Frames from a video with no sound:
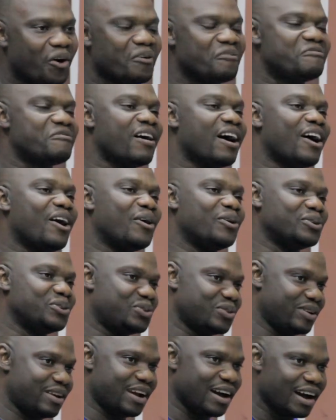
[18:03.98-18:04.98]
offer
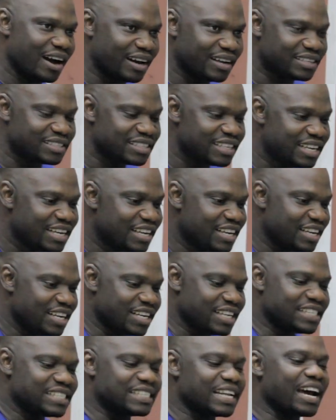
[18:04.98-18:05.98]
unto God
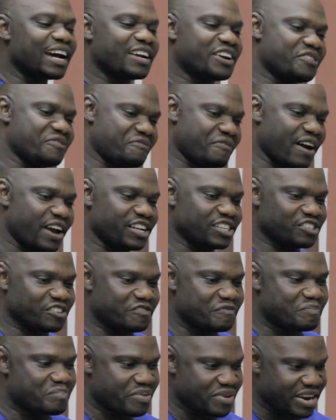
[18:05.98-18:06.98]
sacrifice
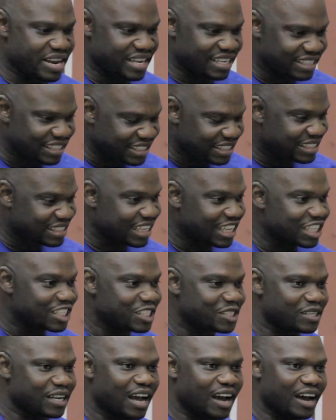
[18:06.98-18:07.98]
of praises,
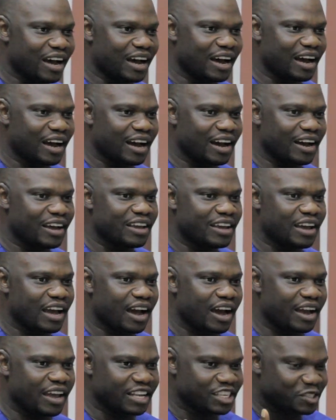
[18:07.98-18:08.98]

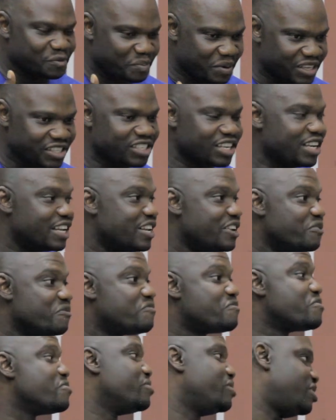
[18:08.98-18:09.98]
especially the
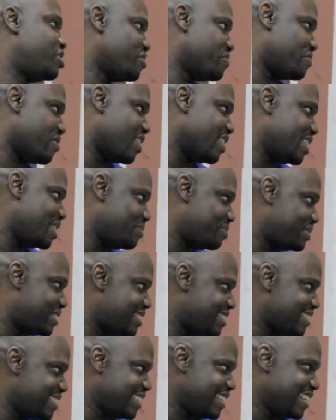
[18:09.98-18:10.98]
fruits of our
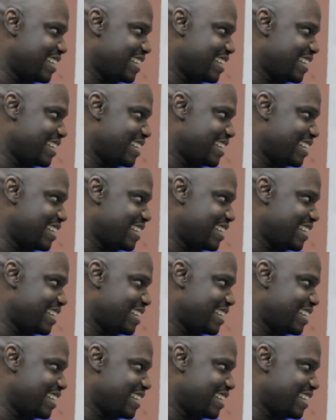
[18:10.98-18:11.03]
lips.